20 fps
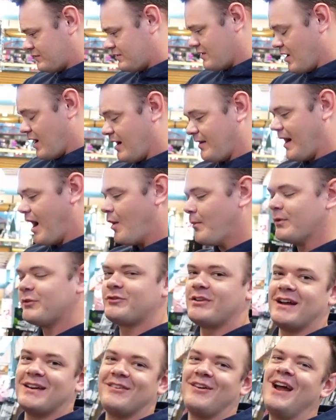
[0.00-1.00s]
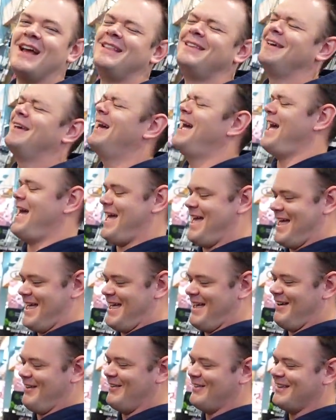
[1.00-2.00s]
Oh, I almost tried to write it.
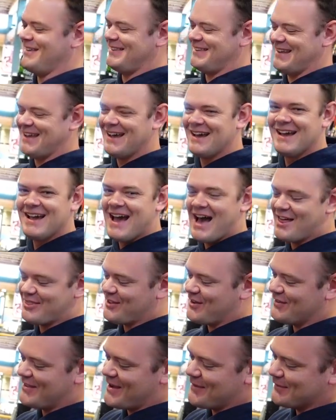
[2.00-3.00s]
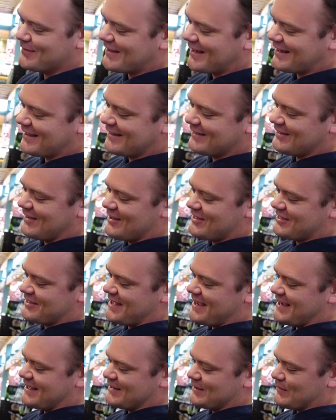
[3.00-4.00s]
I thought that was like a
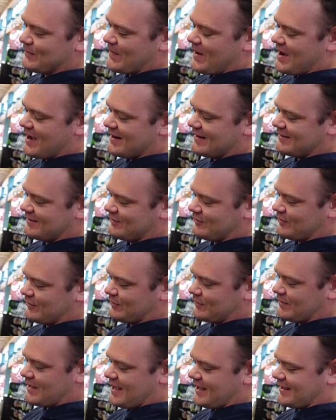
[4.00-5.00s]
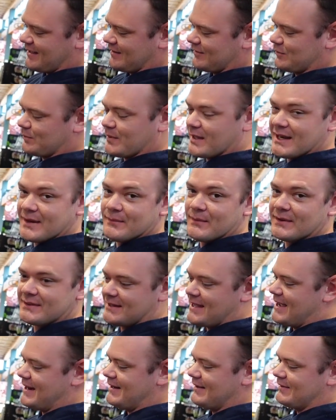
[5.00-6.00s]
thing in the rod. It's just like explaining what
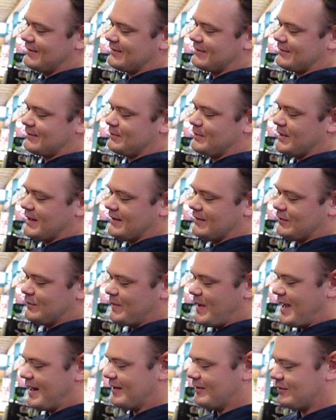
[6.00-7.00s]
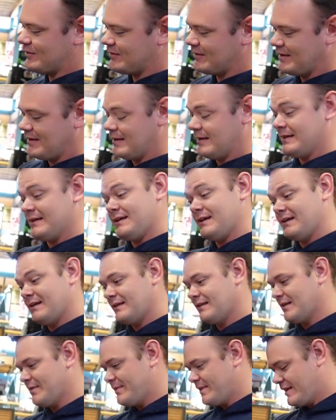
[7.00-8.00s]
that is, but in Spanish.
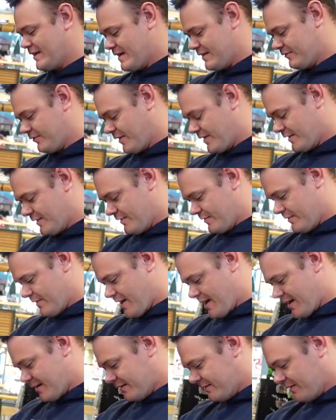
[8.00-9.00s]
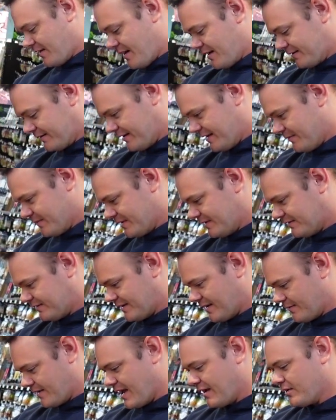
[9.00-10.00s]
Let me not try to do that. Dock Demon,
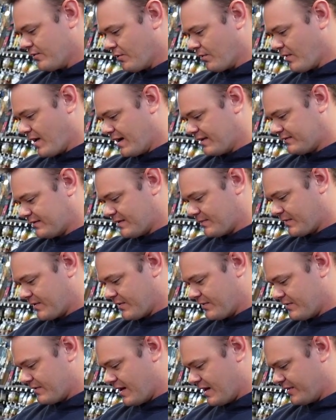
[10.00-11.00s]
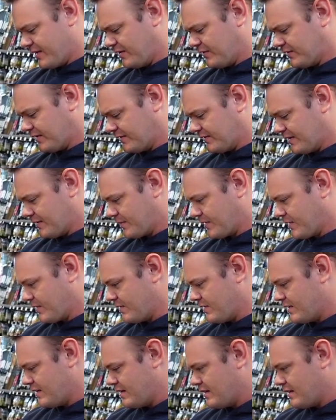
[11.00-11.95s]
yeah, you were right, Zebco. I think you said Zebco.